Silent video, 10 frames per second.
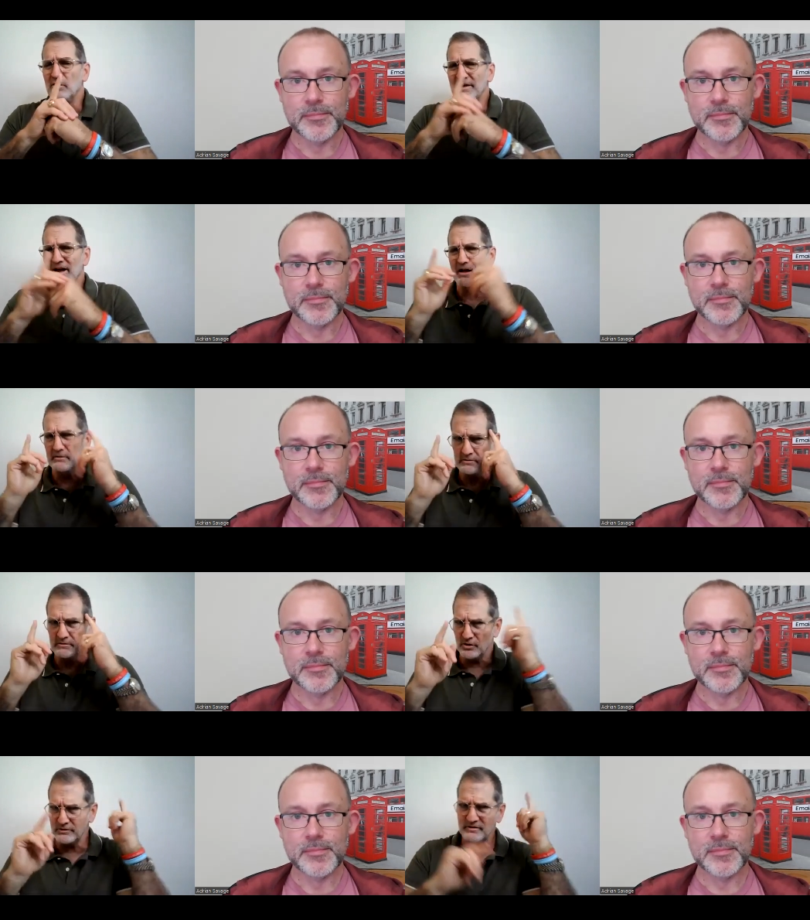Speaker 1: go, hold
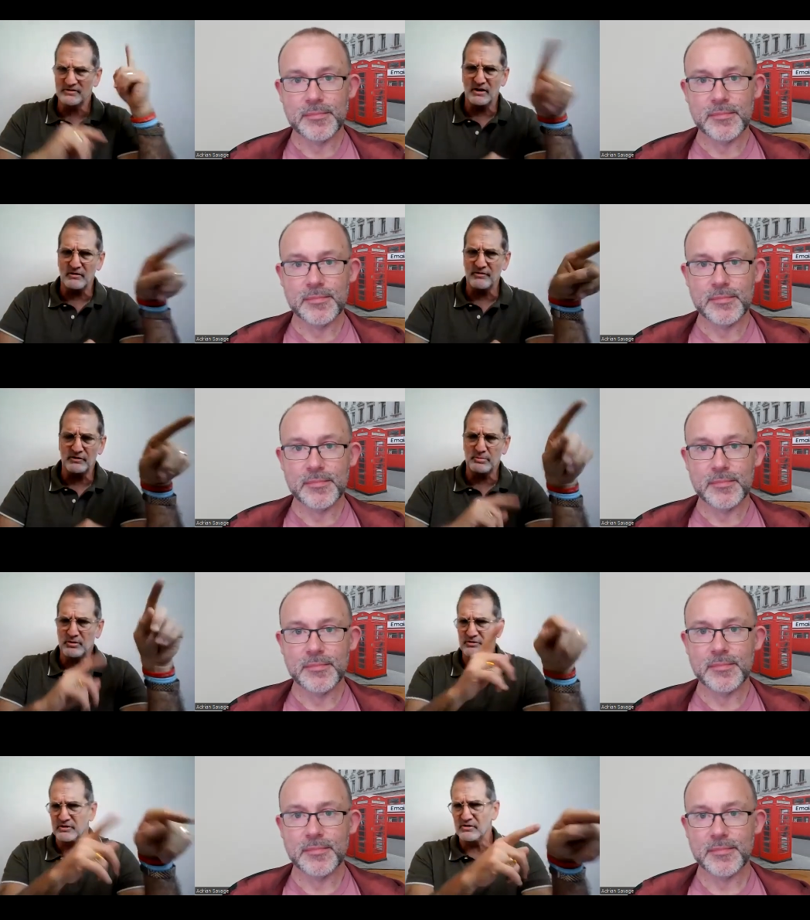on, note to self,
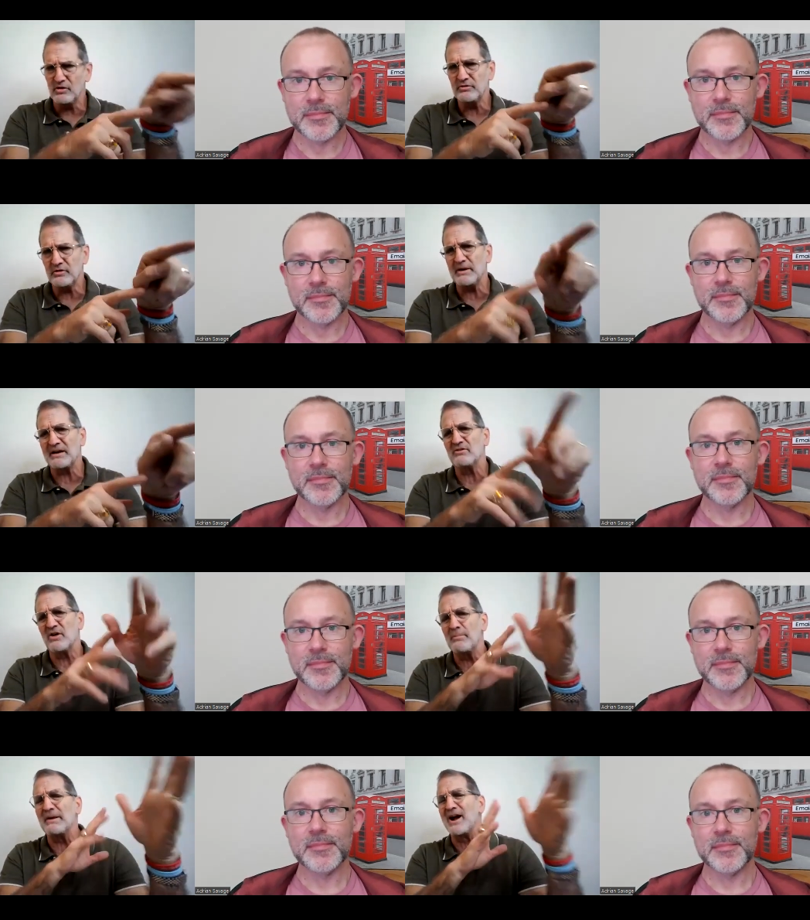this person knows
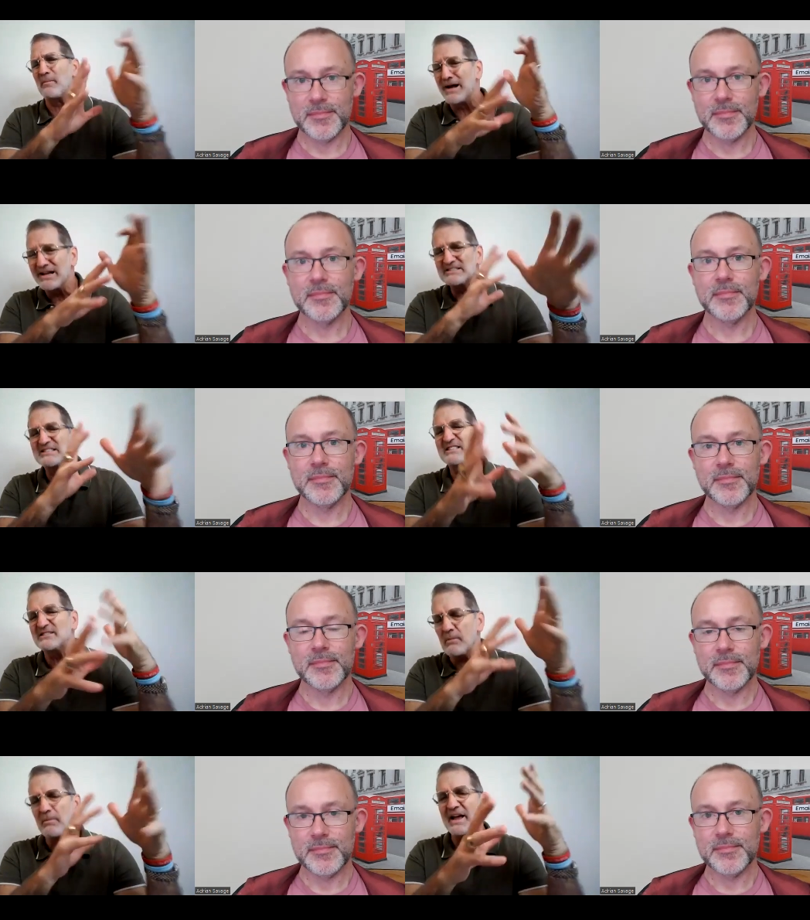about a topic I'm
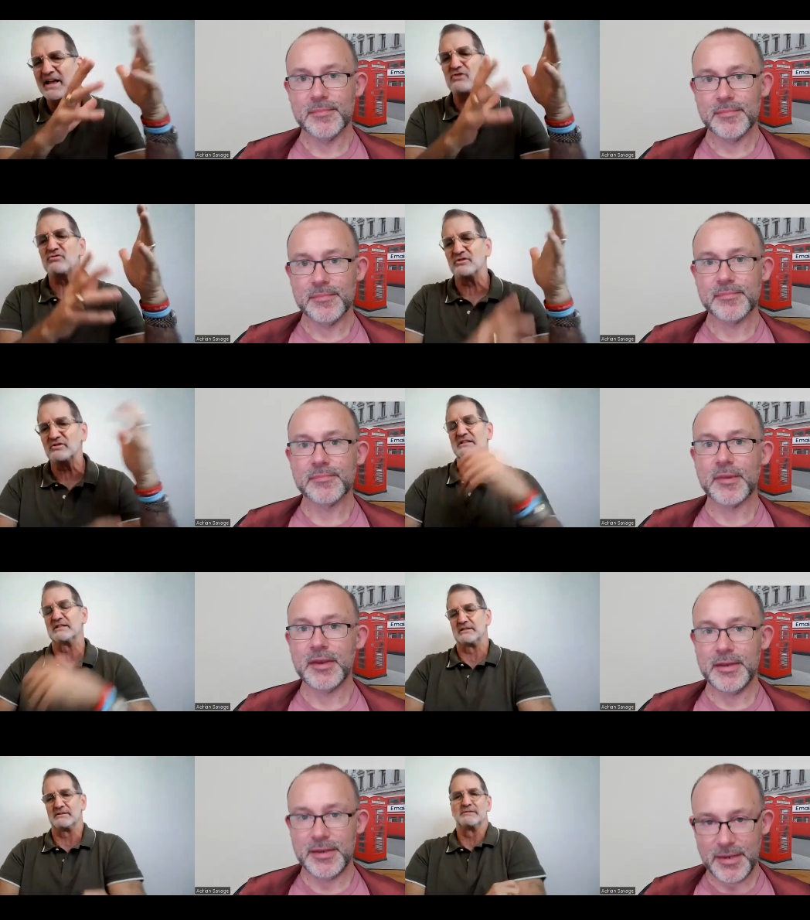semi
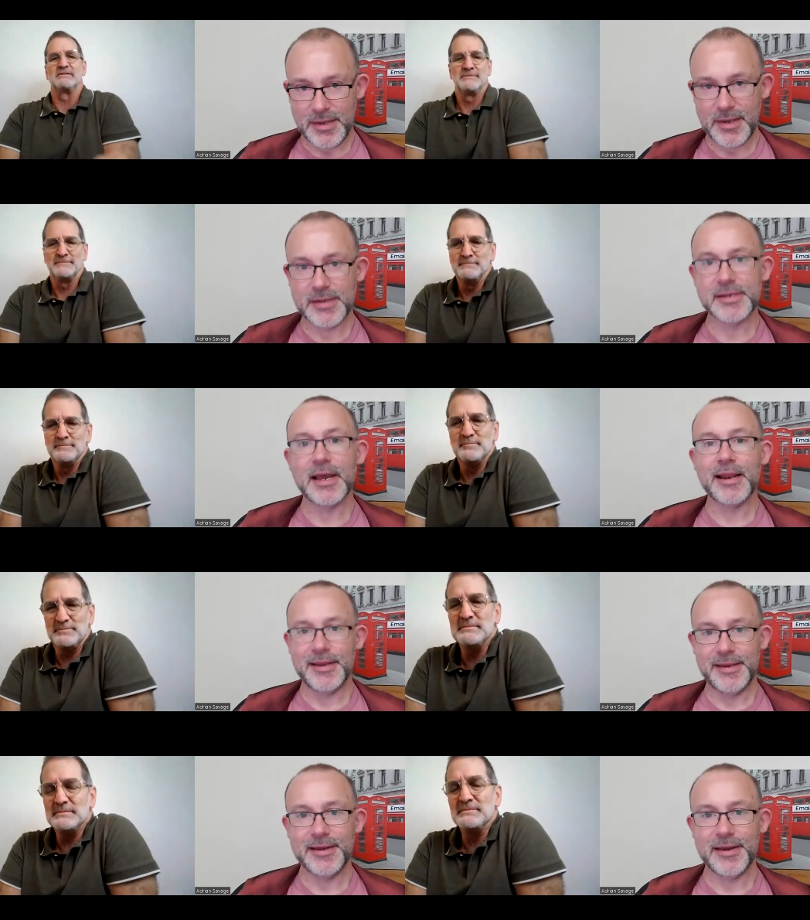interested in.
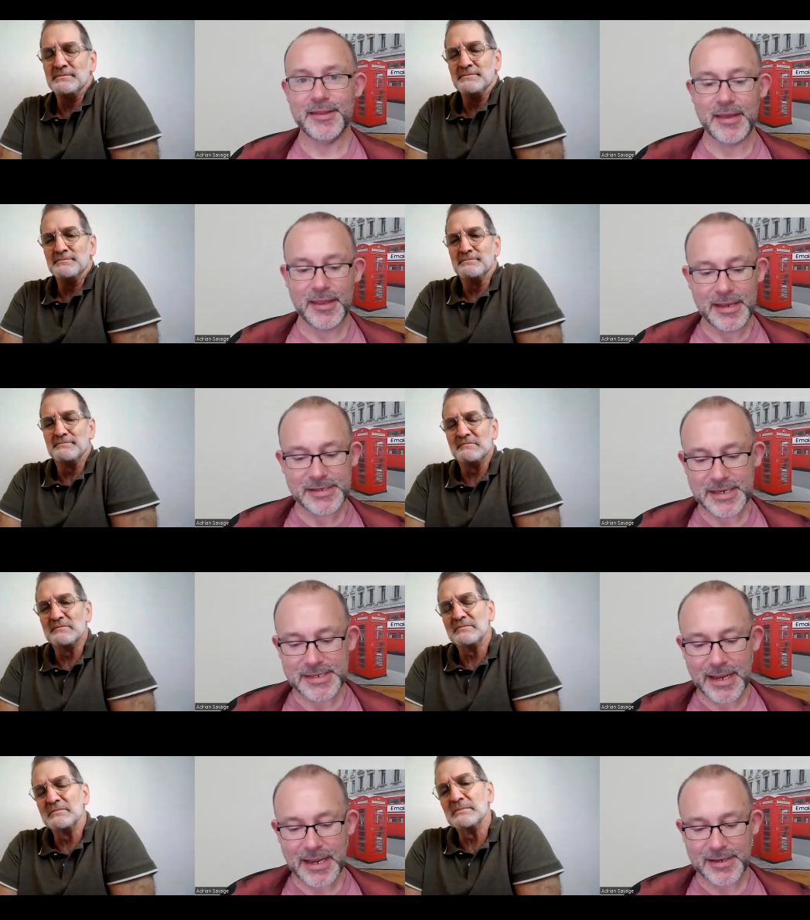Exactly.
Speaker 2: And, and that's
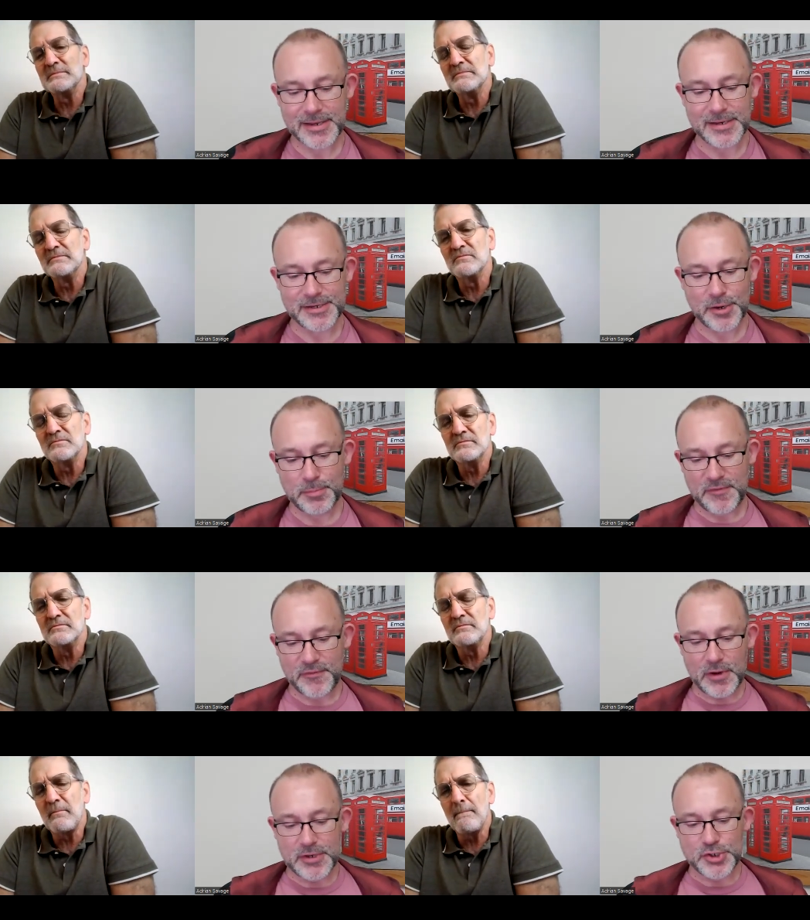exactly it. Don't be
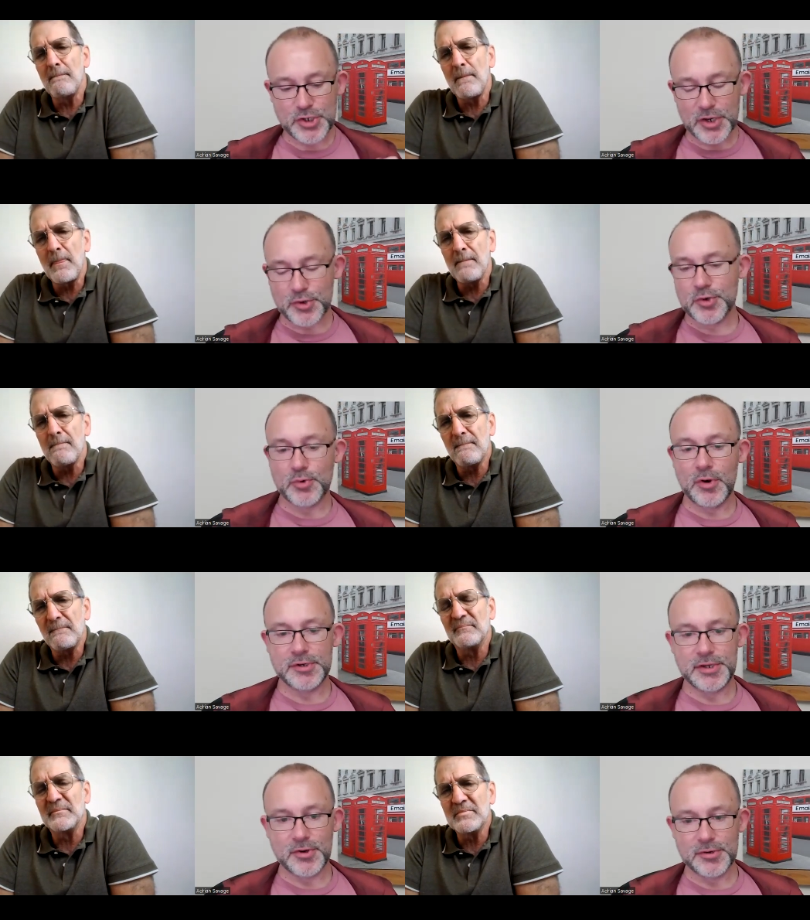afraid to share good
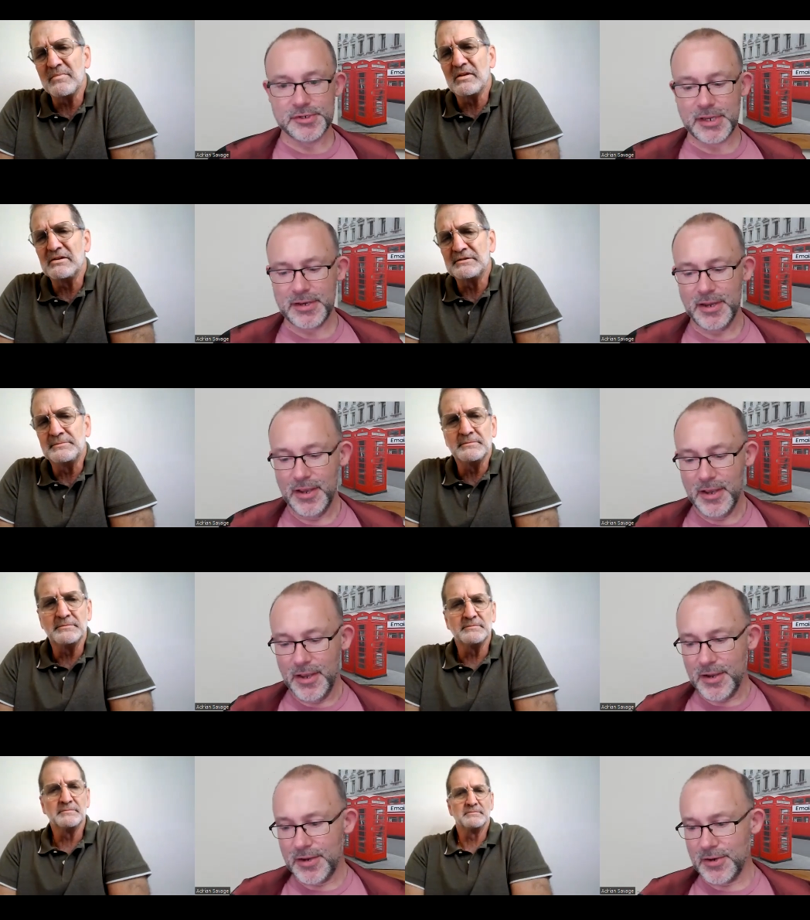quality content.
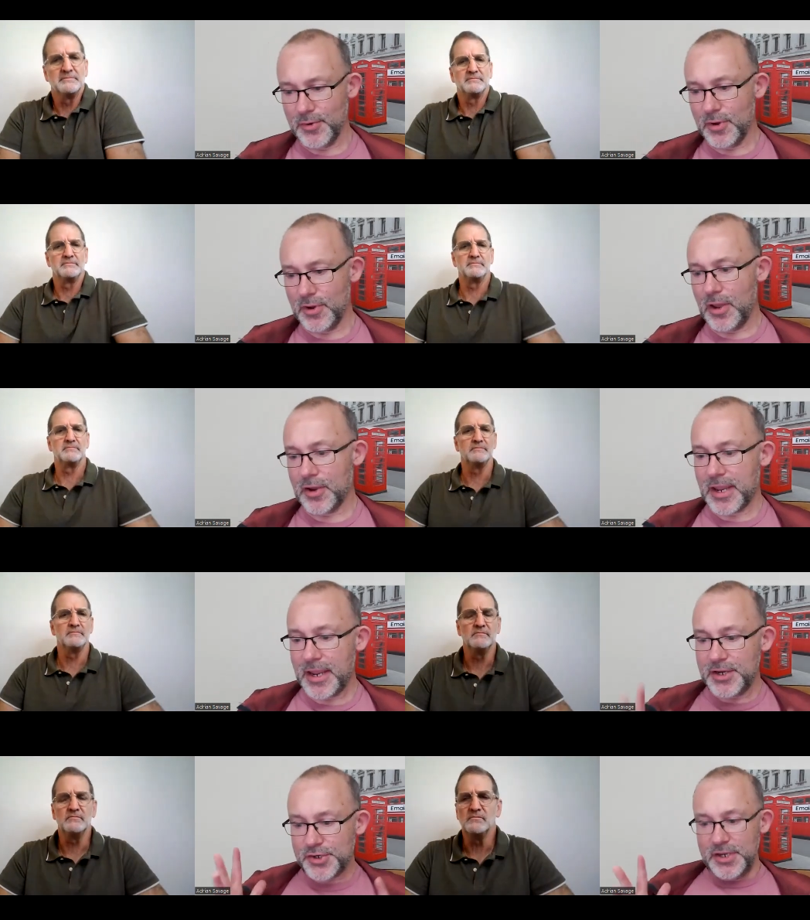You know,
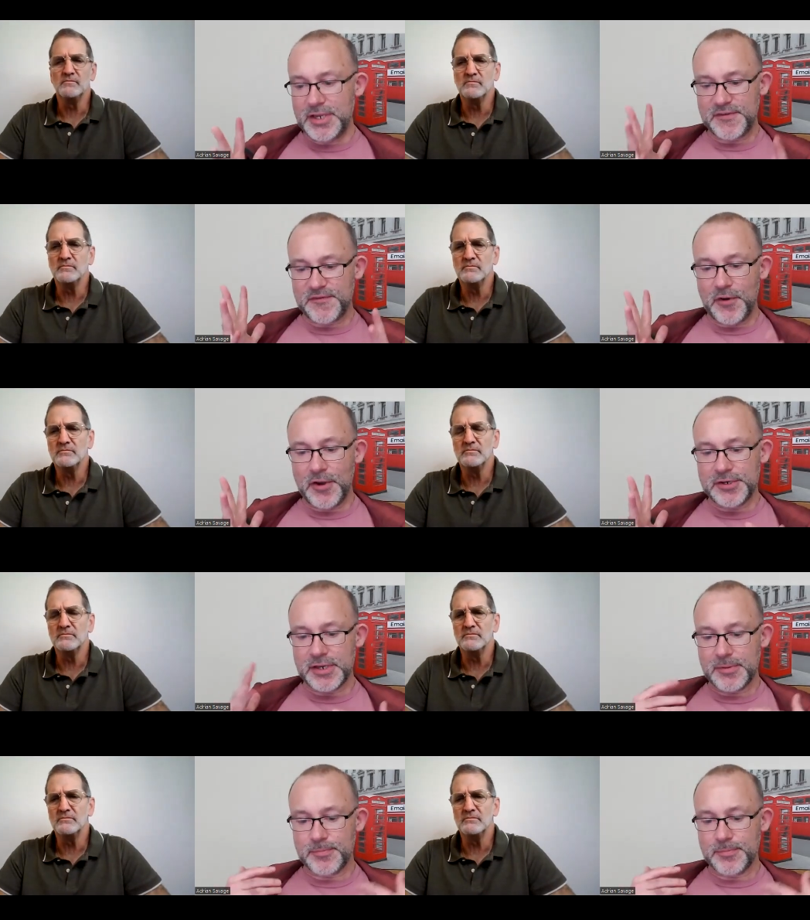occasionally it's fine to